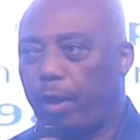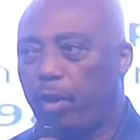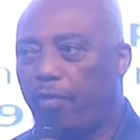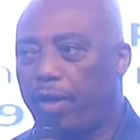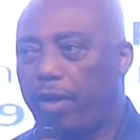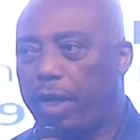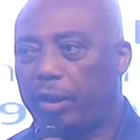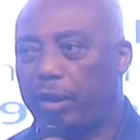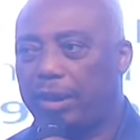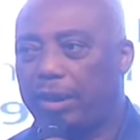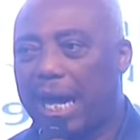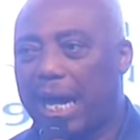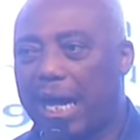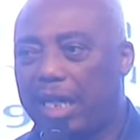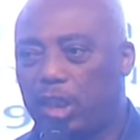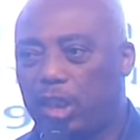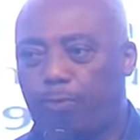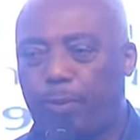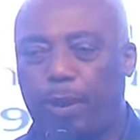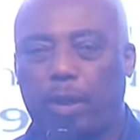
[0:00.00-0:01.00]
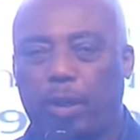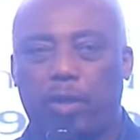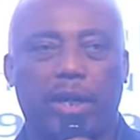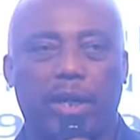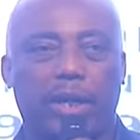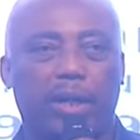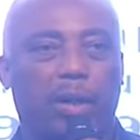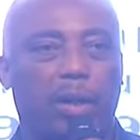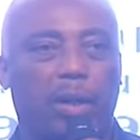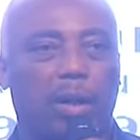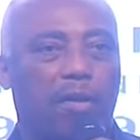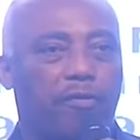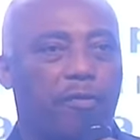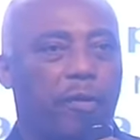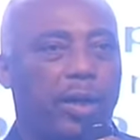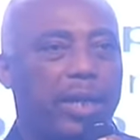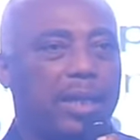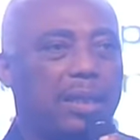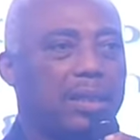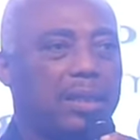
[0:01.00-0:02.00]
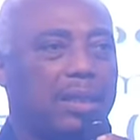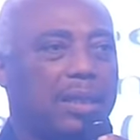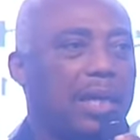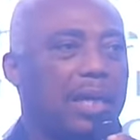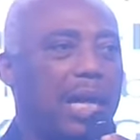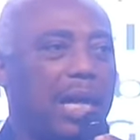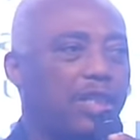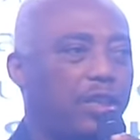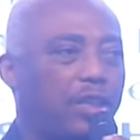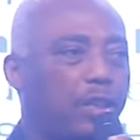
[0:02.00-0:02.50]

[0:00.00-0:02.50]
over your tithes, speak over your offerings as